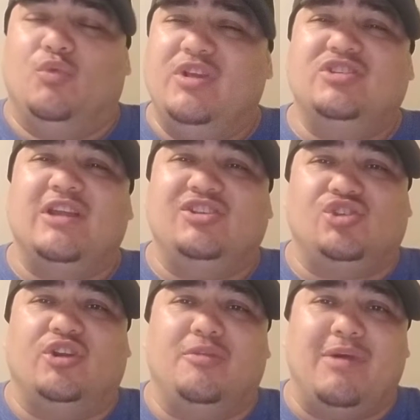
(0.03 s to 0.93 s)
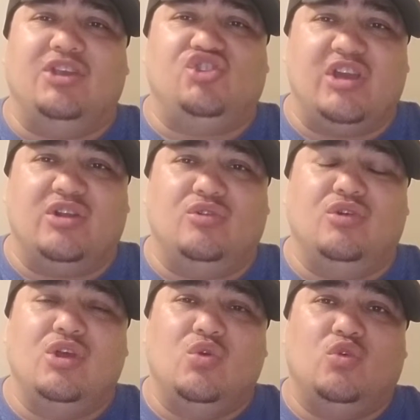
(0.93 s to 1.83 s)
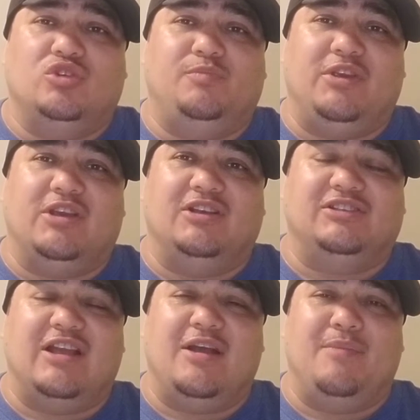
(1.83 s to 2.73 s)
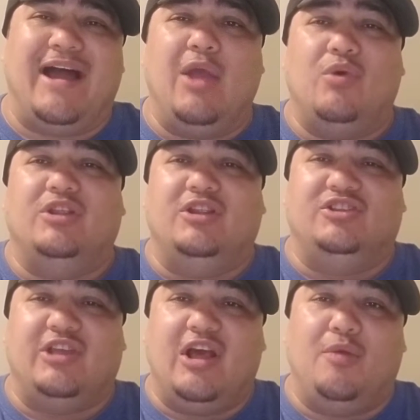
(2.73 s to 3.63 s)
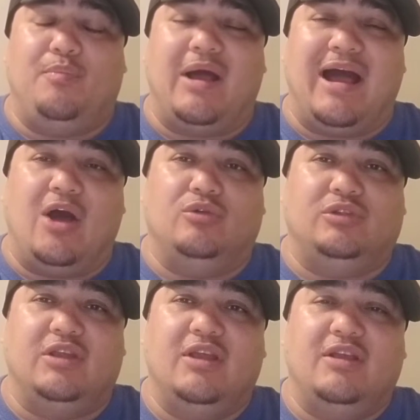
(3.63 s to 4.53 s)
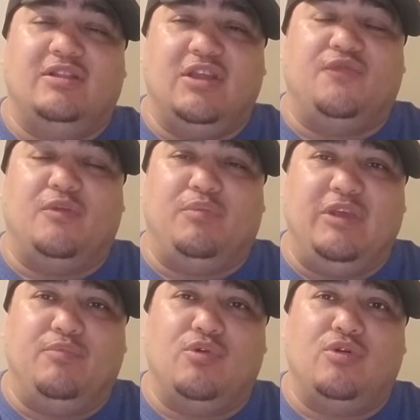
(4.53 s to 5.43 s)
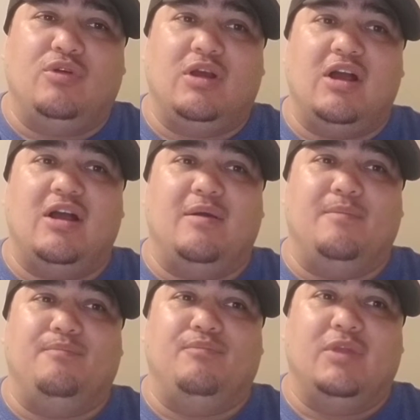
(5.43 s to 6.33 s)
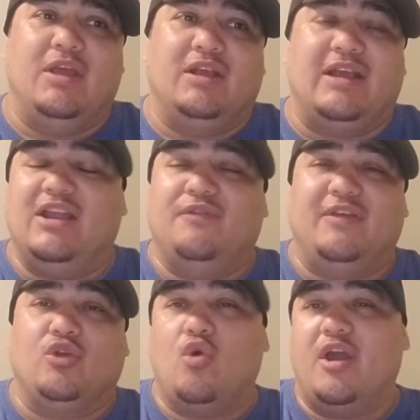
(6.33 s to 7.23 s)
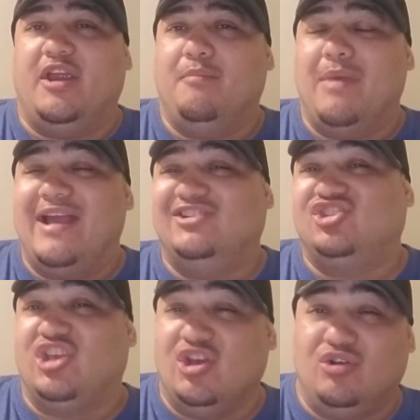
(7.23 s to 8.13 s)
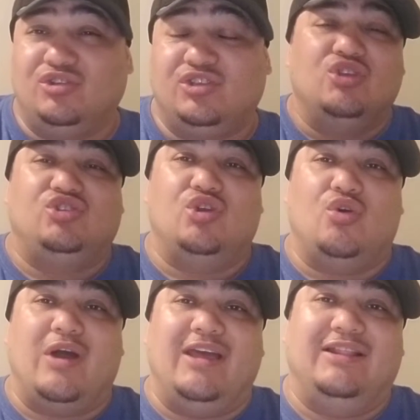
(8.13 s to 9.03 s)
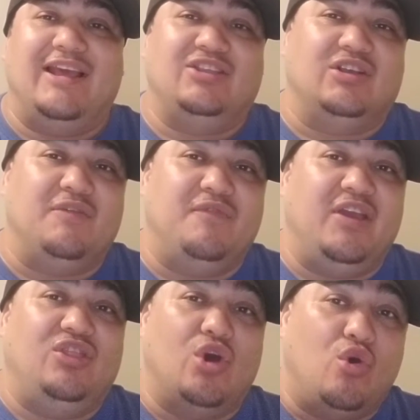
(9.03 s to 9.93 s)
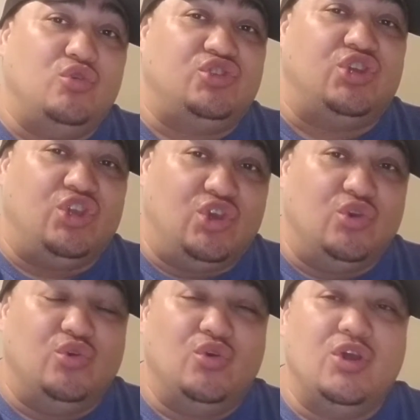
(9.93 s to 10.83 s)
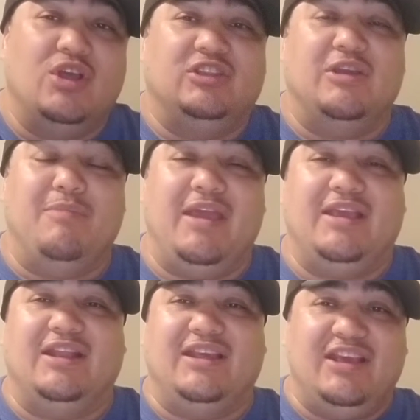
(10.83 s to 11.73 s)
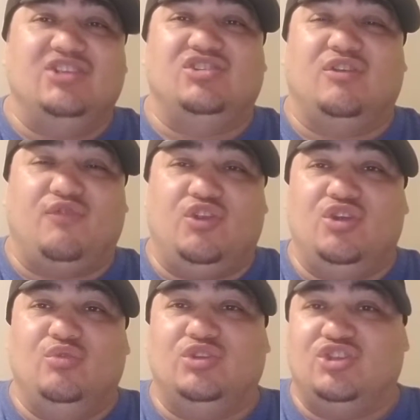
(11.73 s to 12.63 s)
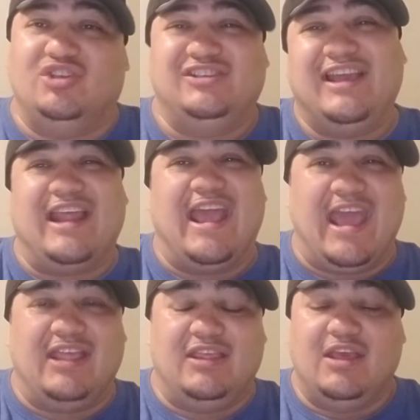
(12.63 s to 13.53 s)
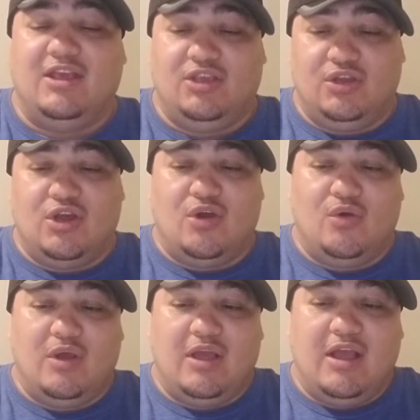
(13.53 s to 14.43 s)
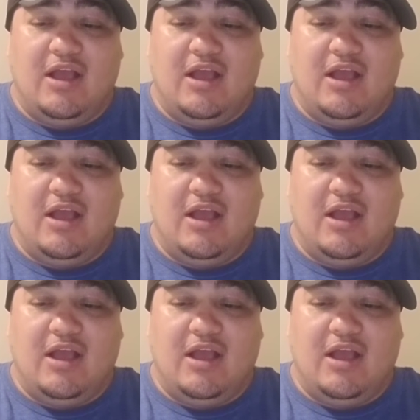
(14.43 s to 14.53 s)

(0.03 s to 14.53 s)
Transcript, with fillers: reason I started my channel was because um, I wanted to help out different people, um, kind of acquiring my skills. So I'd like to convey those to you to make it easier for you to just get ahead, you know.